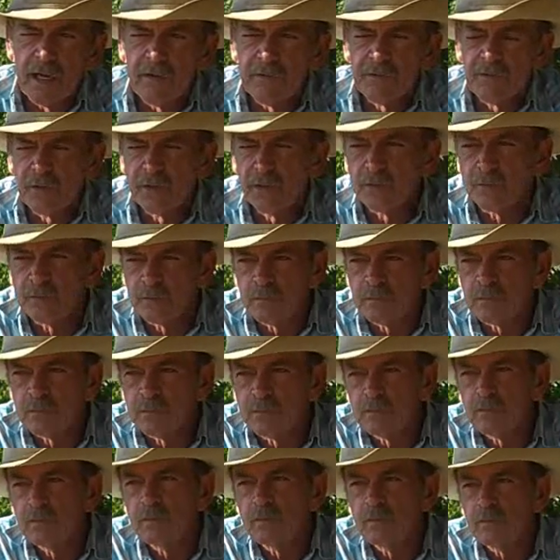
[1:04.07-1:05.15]
have to
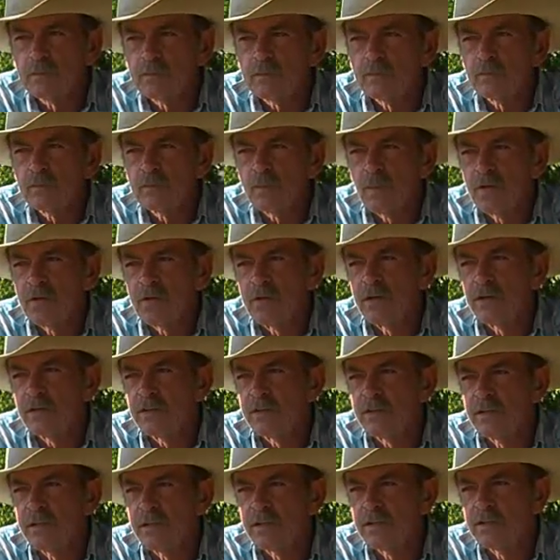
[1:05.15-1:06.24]
judge
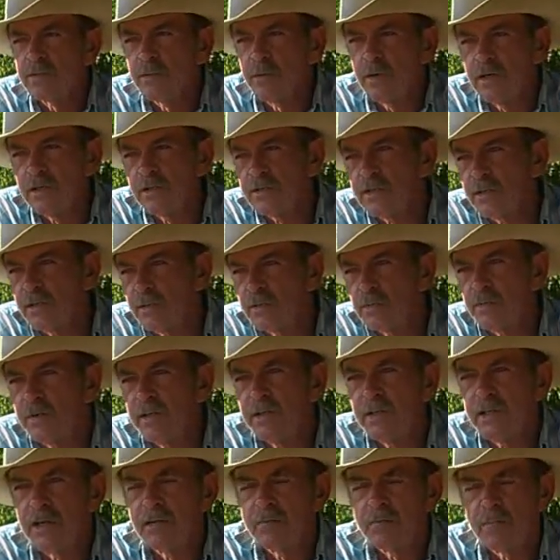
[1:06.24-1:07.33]
your situation and
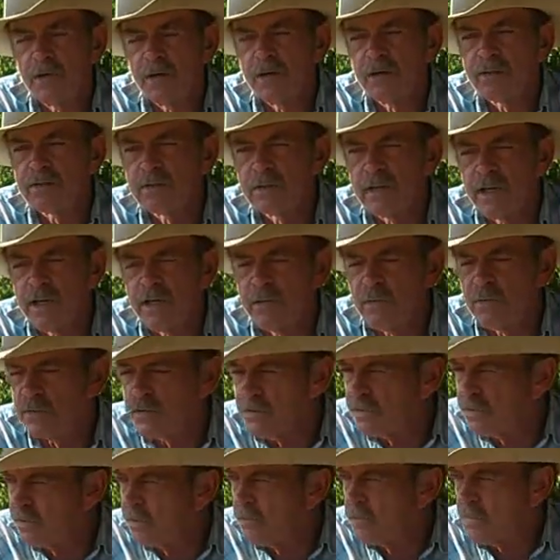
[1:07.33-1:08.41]
read that bear's
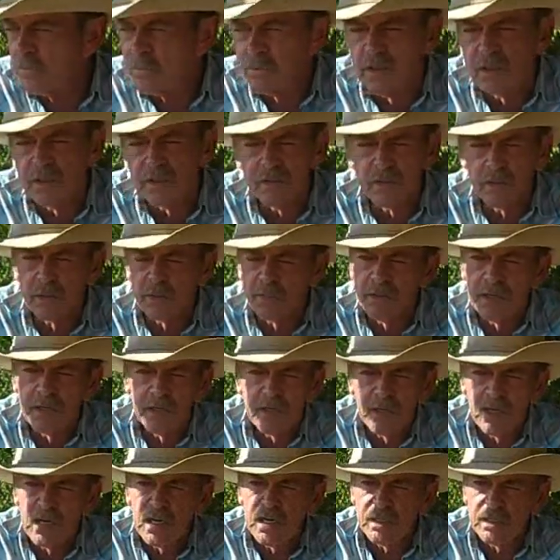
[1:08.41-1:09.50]
language. Number one, don't
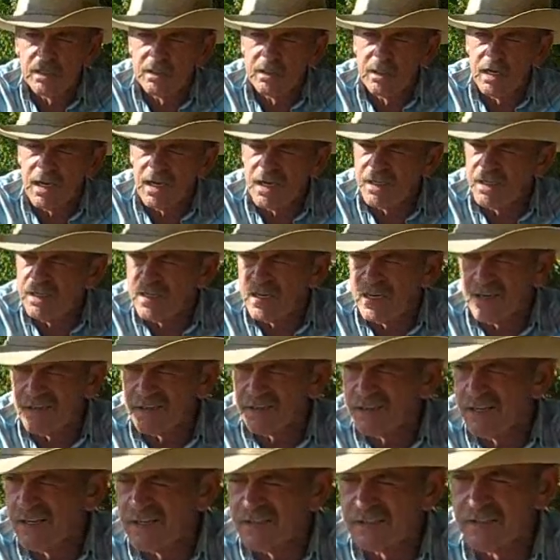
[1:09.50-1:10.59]
make eye
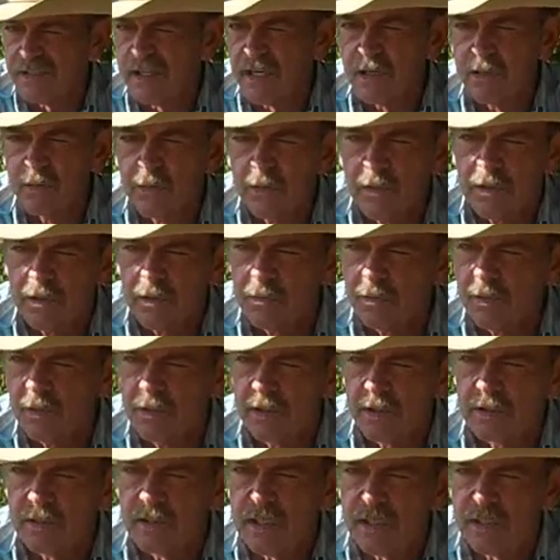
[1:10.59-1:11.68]
contact with it,
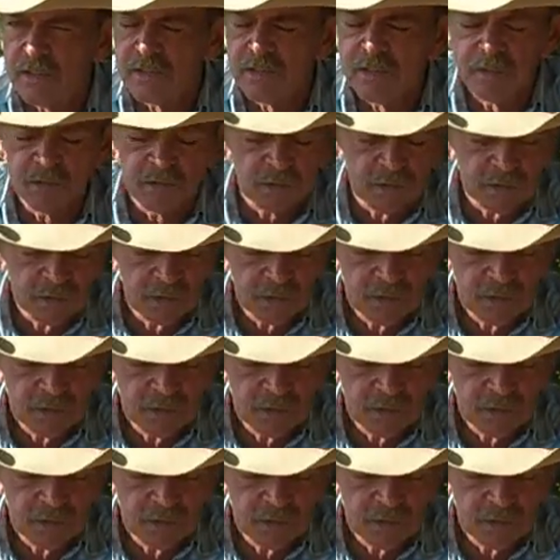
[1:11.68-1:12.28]
because that's a